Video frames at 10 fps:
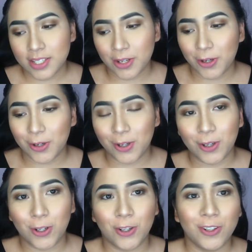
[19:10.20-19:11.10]

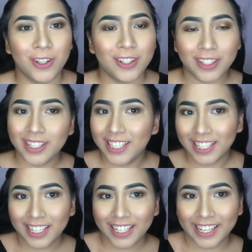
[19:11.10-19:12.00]
So,
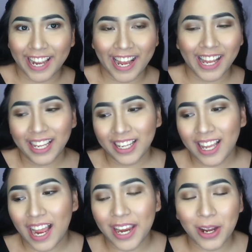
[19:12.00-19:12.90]
yeah,
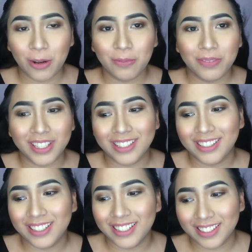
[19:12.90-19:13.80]
I hope
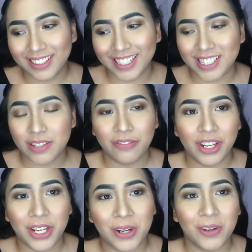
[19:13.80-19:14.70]
this
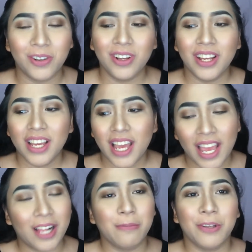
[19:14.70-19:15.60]
video
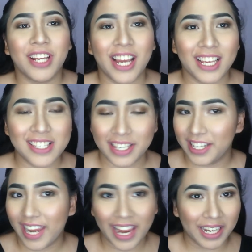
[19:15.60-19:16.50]
helped you guys in
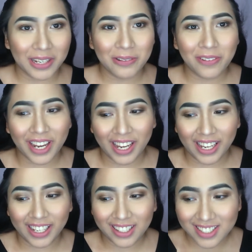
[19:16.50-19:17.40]
any
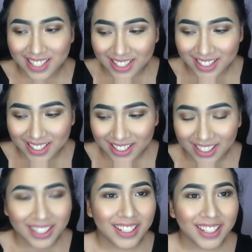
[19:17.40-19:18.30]
ways.
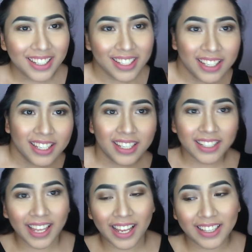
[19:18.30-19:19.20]

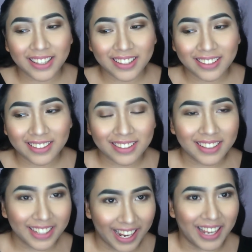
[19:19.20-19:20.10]
That,
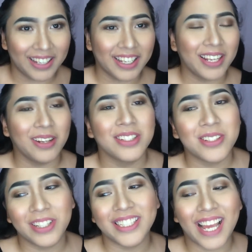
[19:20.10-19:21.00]
yeah, ganun.
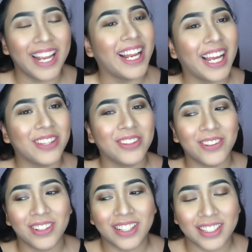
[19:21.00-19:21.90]
So, sana
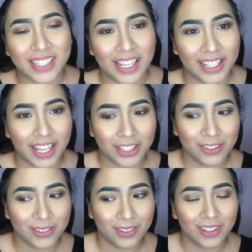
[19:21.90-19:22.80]
nakatutulong, sana
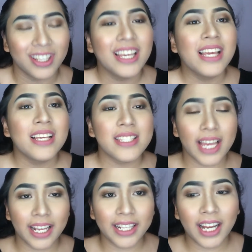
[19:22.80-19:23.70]
nakatutulong,
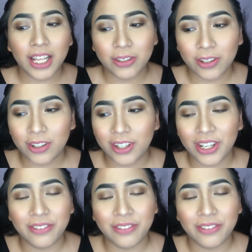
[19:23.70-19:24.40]
sana nakatulong